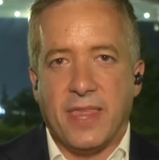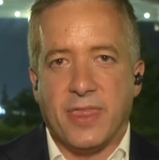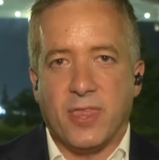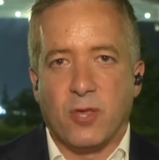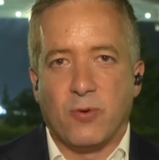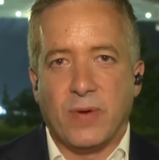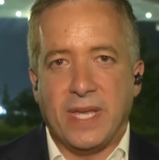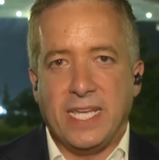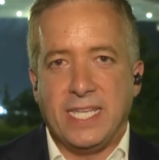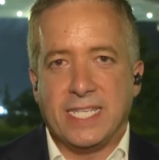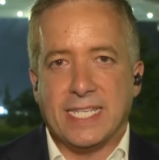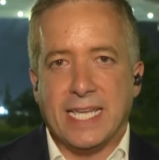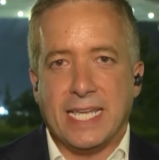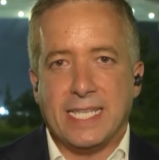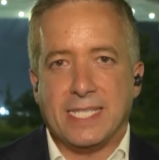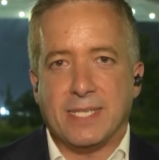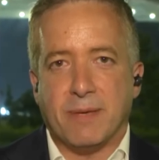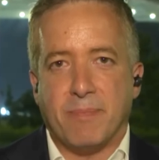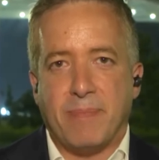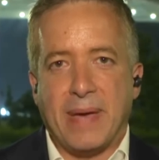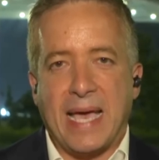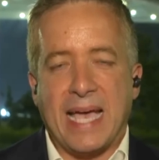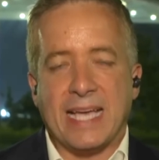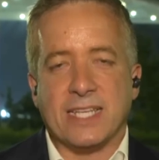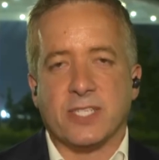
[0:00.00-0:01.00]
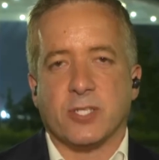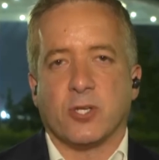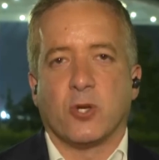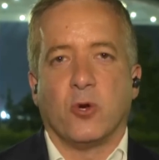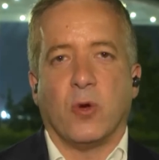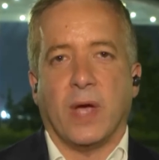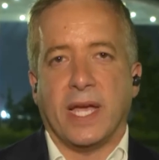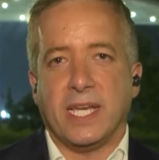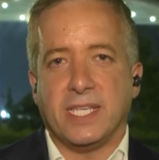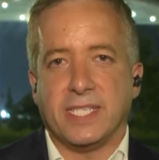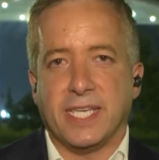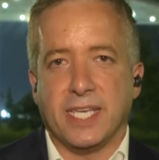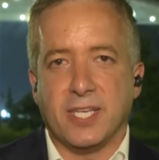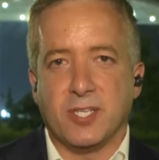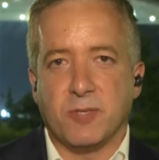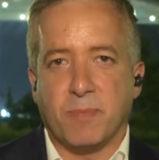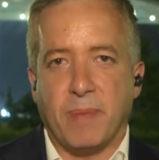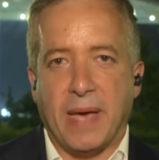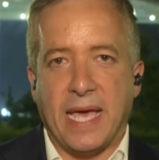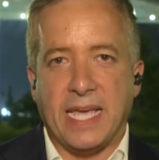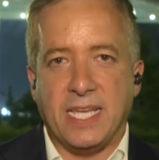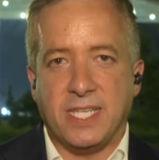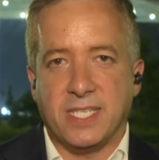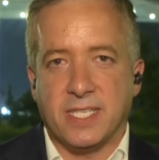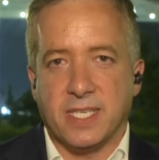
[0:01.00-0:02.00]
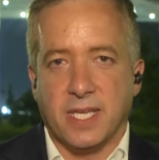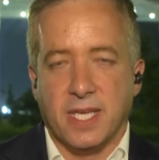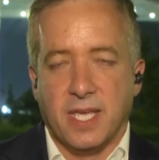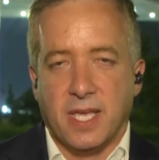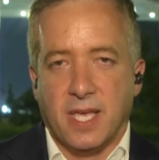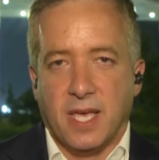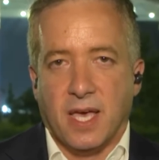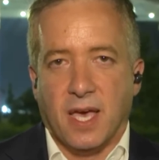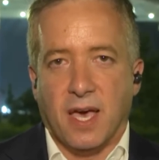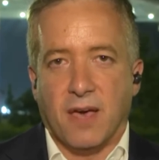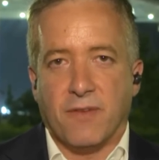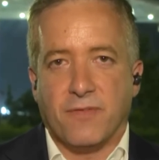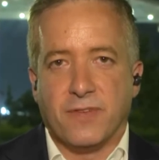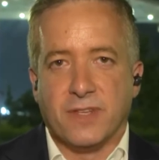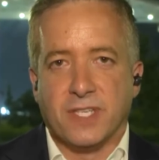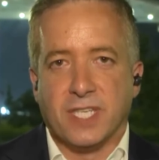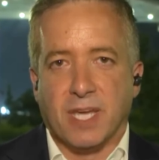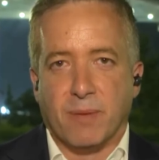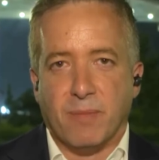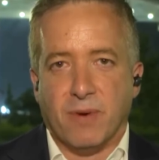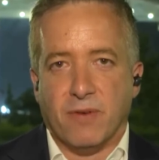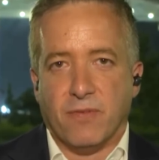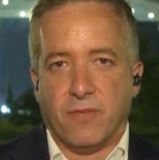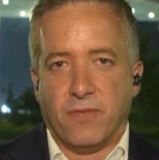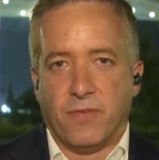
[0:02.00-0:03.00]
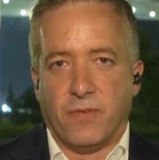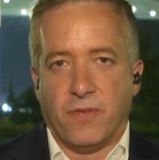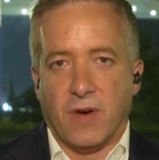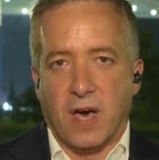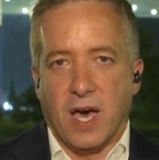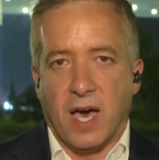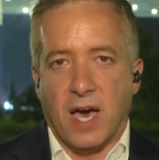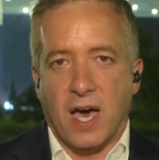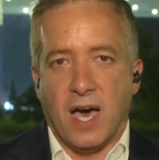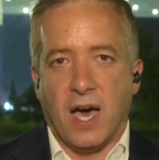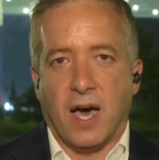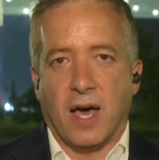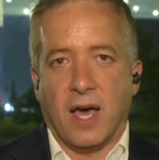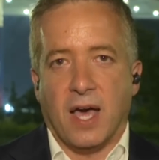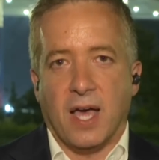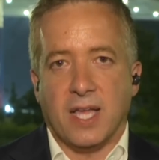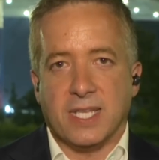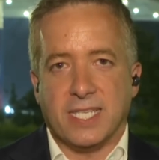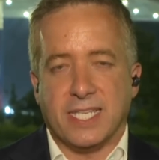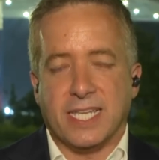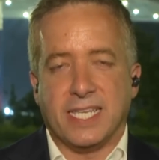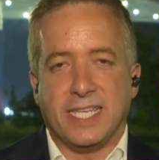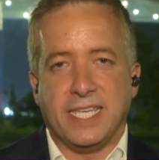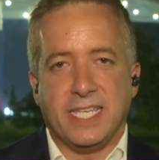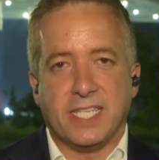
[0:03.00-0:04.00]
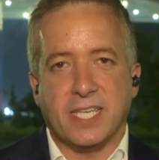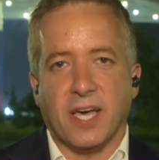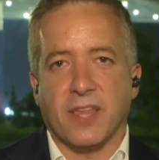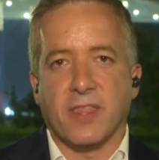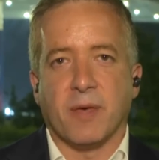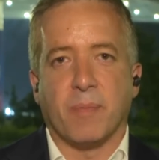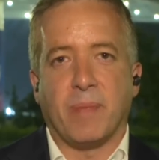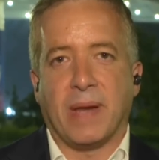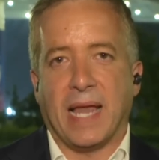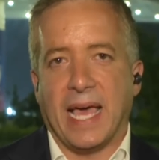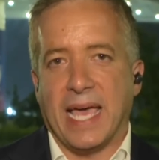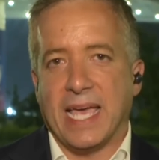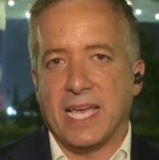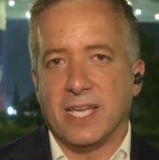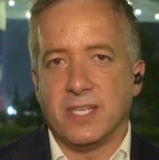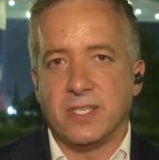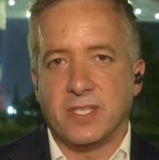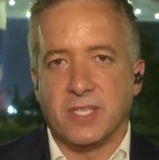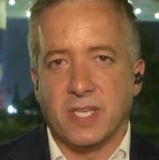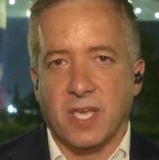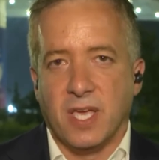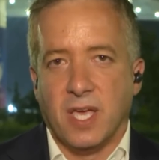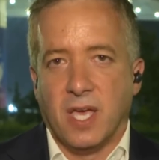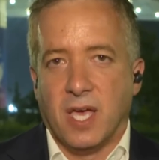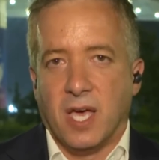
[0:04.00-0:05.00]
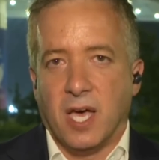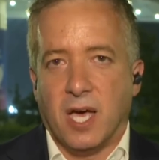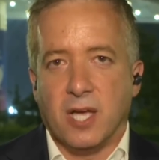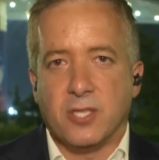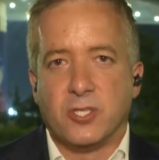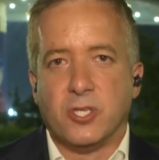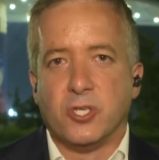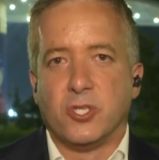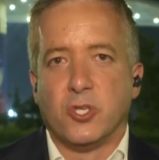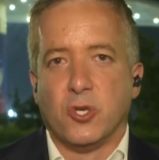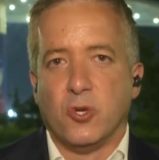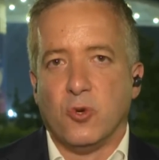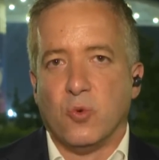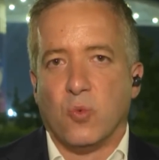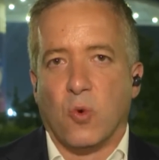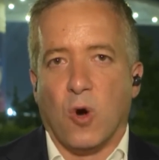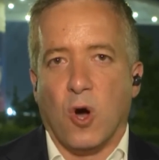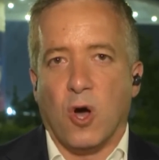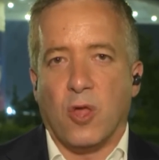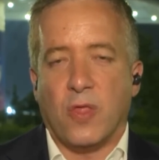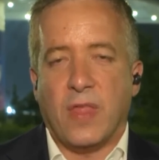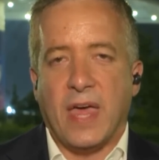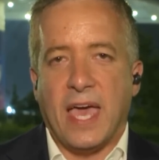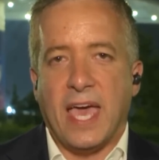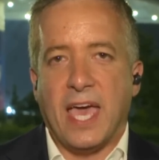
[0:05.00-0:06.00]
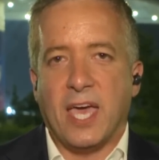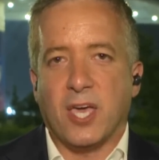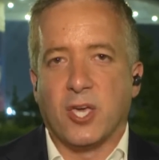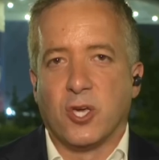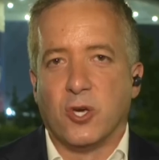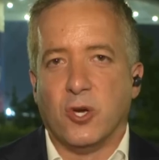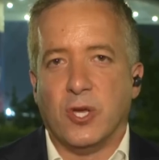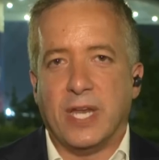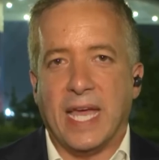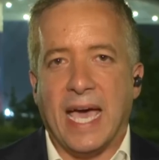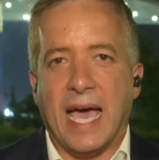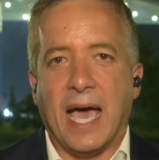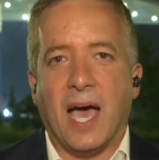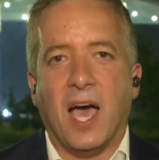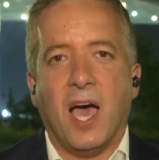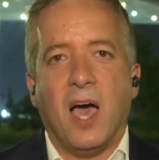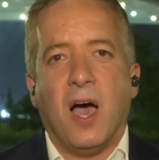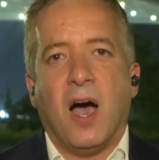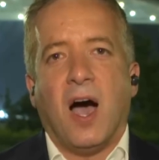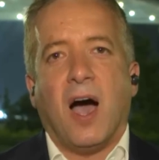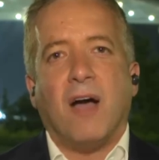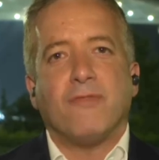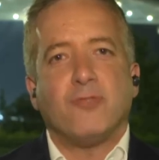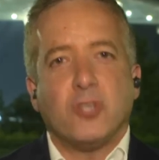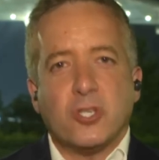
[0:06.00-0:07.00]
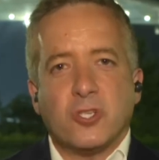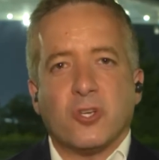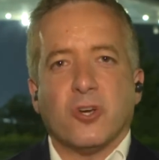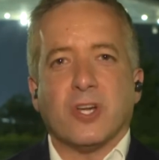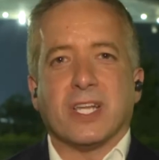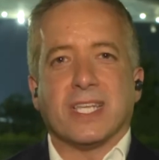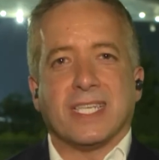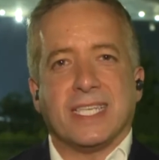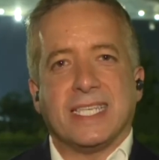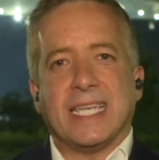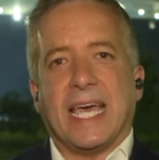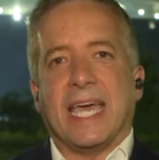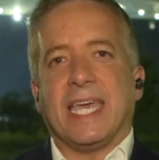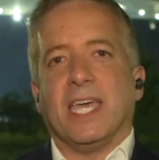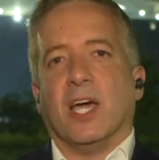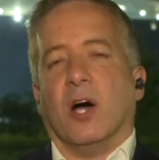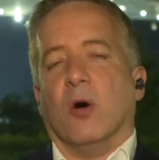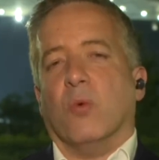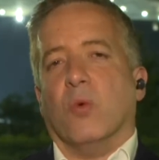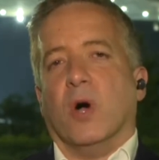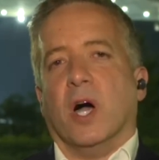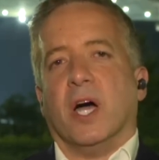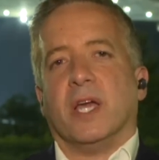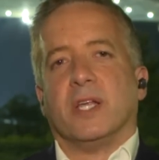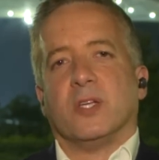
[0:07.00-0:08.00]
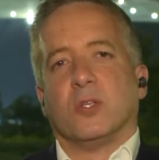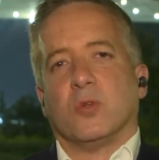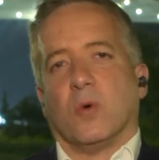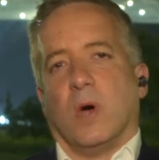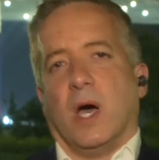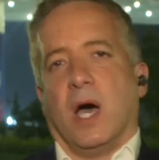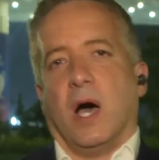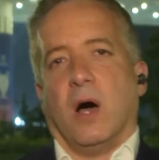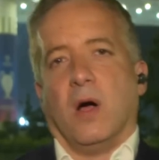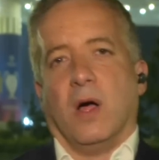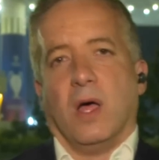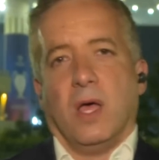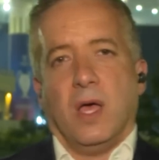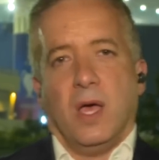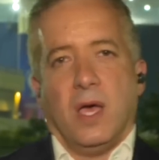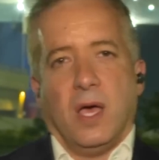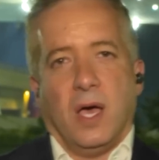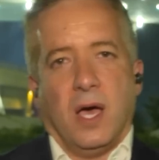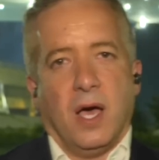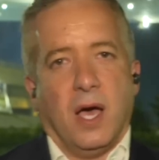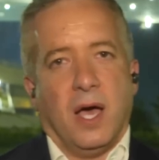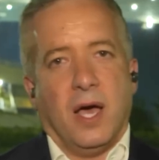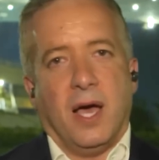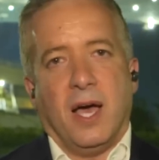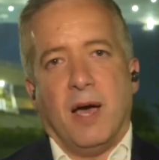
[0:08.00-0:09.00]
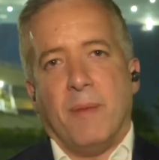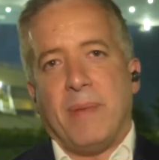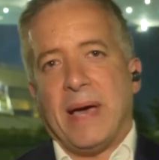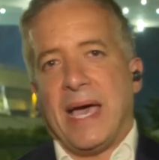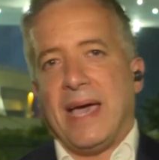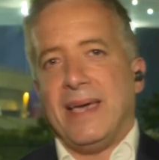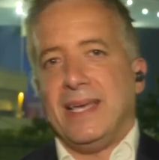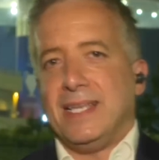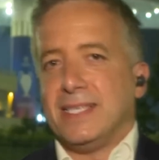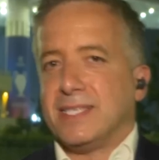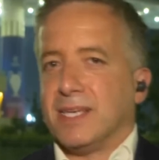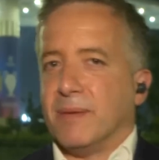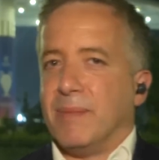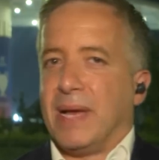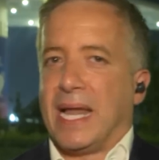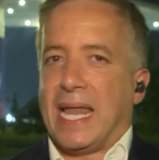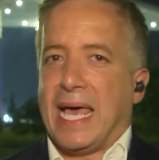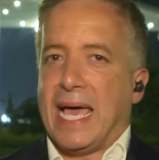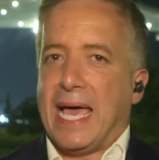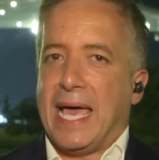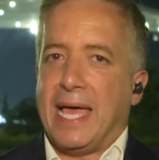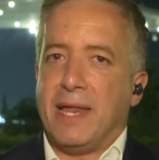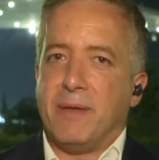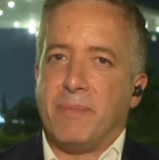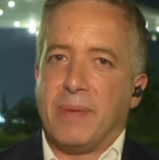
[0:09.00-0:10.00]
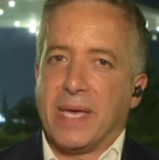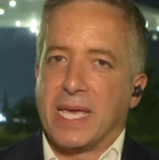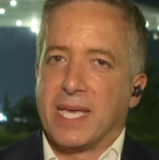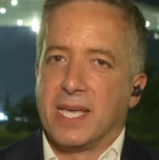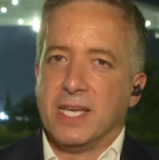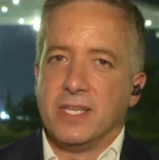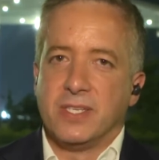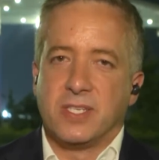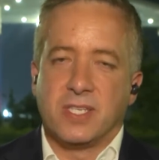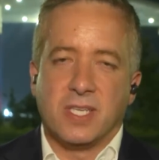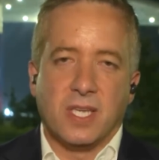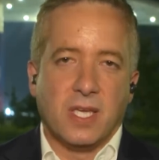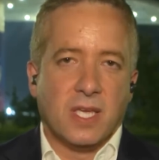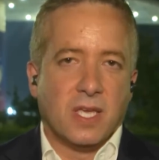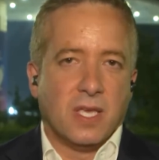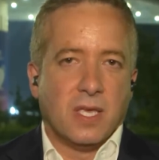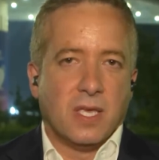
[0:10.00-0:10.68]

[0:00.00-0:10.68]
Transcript: three centre backs, creating space uh, for some of uh, City's other players uh, to do what they're good at. I've just got to say a word as well uh, about Inter Milan because